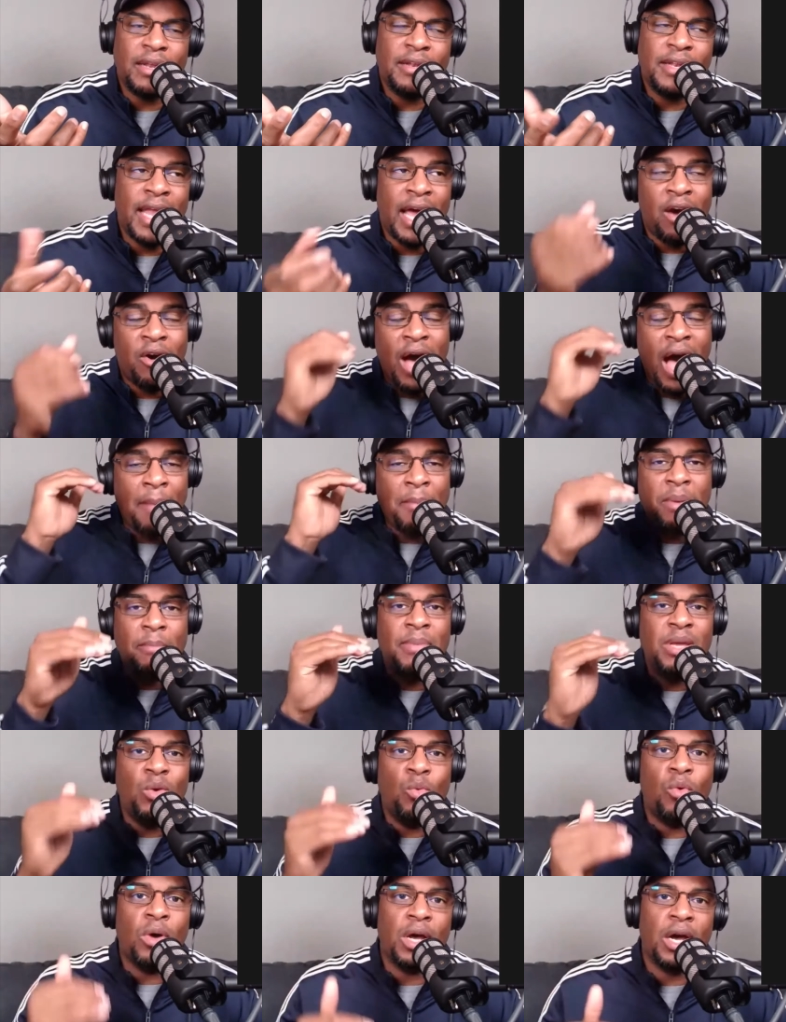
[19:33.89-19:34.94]
Now I'm gonna be
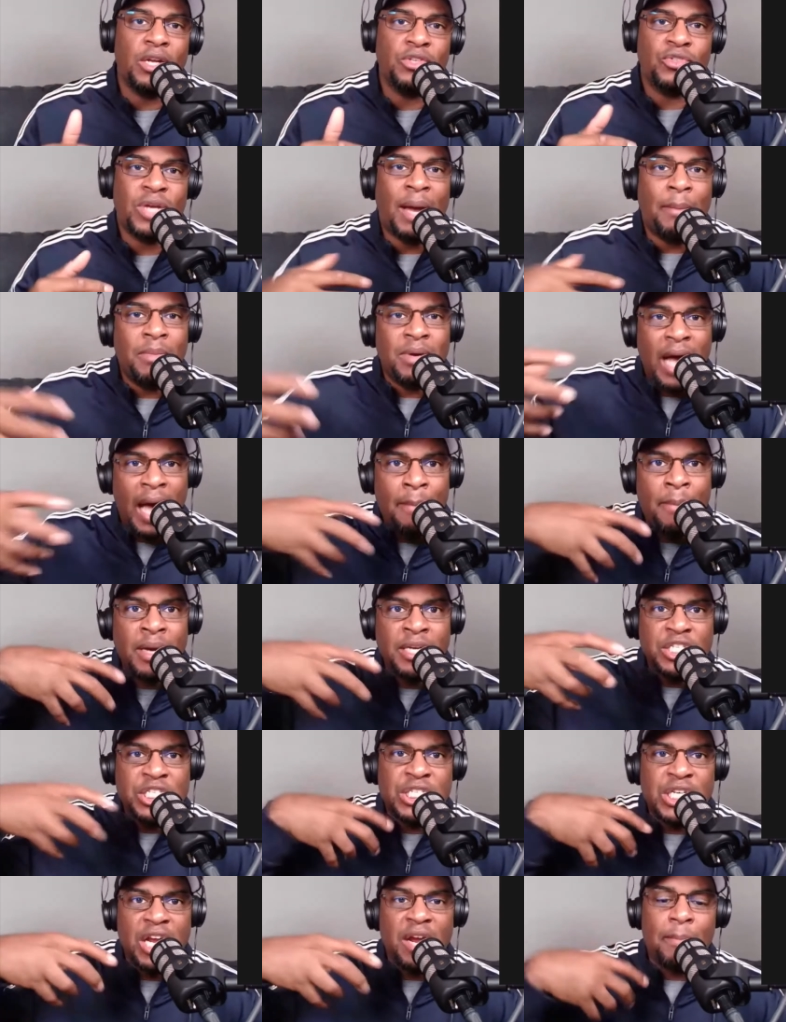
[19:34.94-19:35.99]
100. I'm gonna, I'm gonna
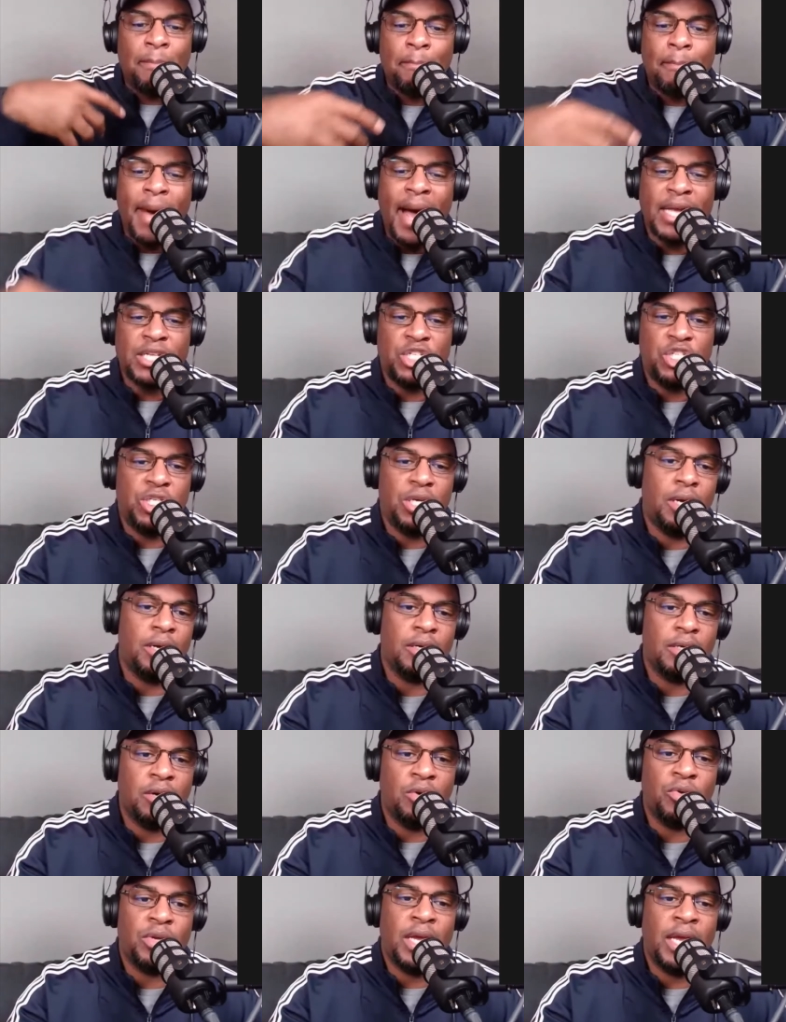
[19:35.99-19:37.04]
share my junk.
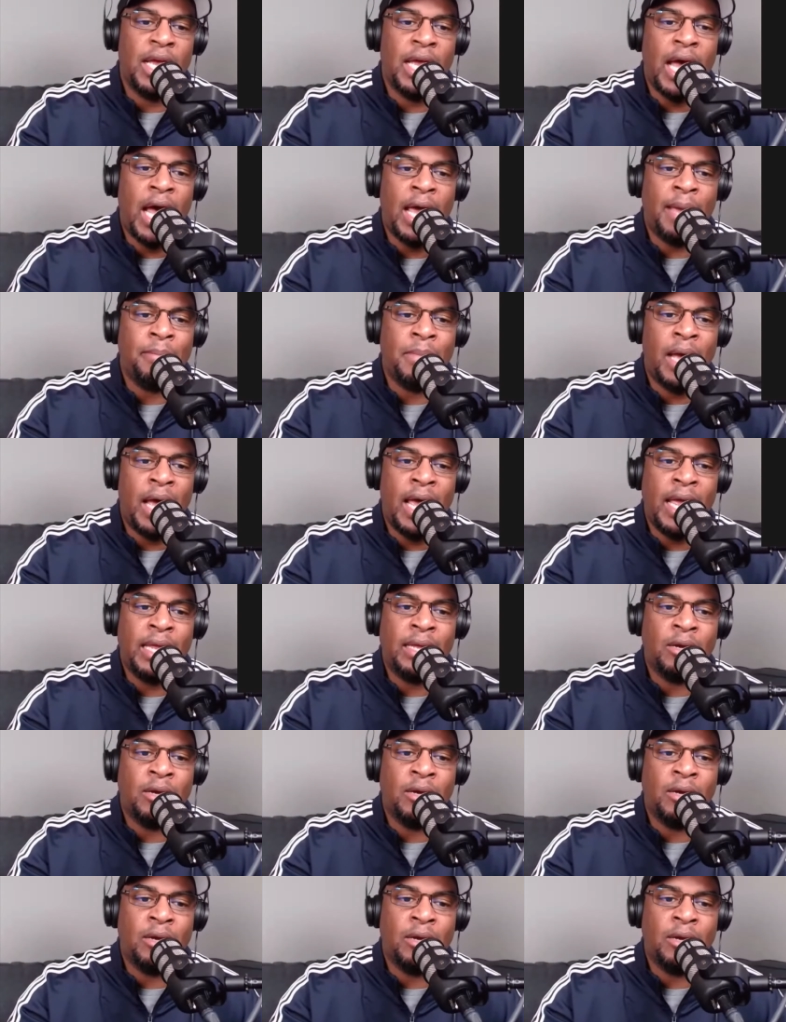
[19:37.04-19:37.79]
Okay, I'm I ain't